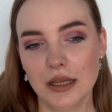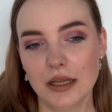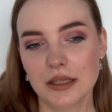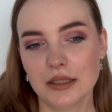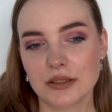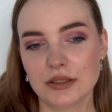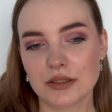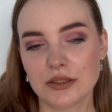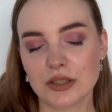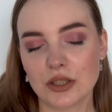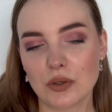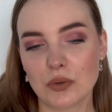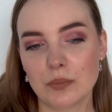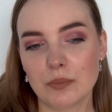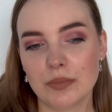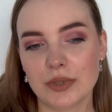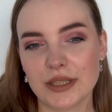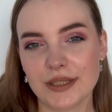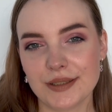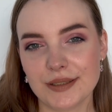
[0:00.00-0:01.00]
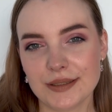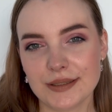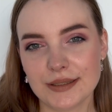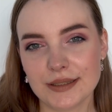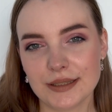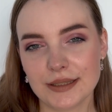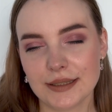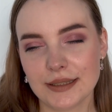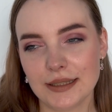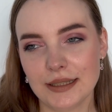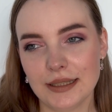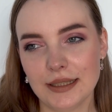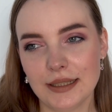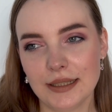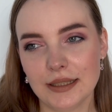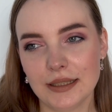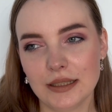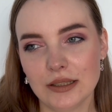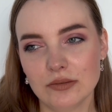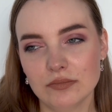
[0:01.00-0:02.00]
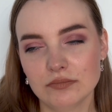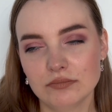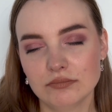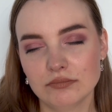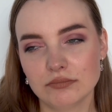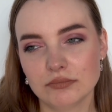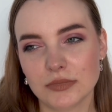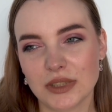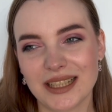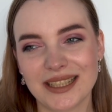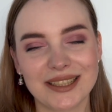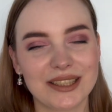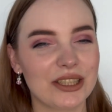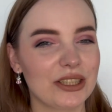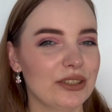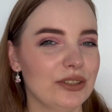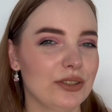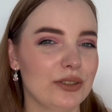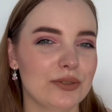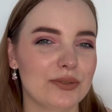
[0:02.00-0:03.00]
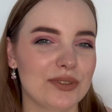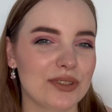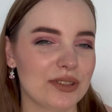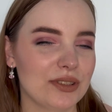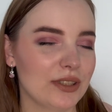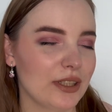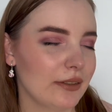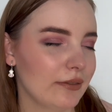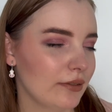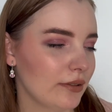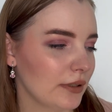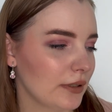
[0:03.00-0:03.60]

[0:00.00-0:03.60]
So basically I can use it every